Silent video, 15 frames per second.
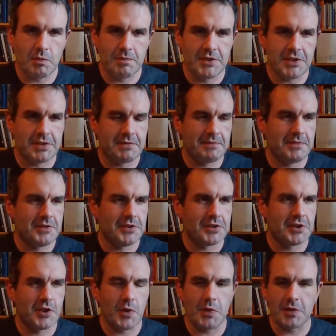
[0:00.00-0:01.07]

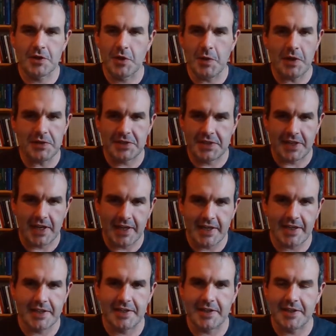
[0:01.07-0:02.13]
just go
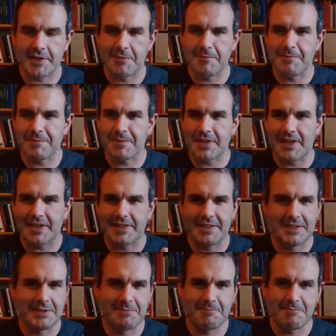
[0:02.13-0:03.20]
outside
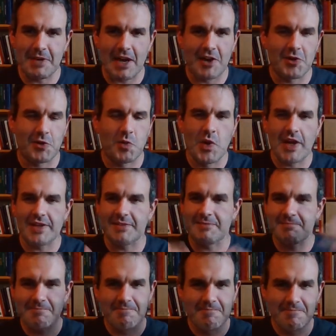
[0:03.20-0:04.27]
and on a wet,
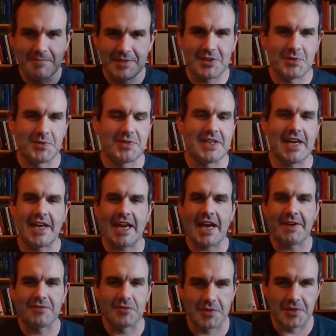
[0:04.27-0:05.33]
you know, day
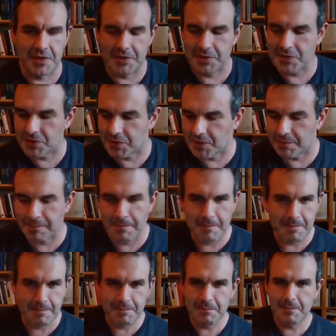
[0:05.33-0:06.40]
after a thunderstorm. And
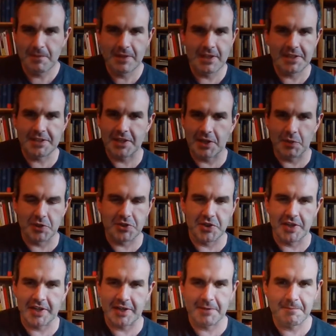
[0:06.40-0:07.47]
that's kind of what
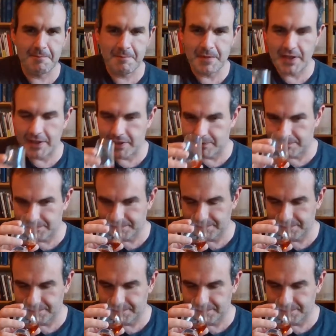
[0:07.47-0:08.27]
you're getting. Or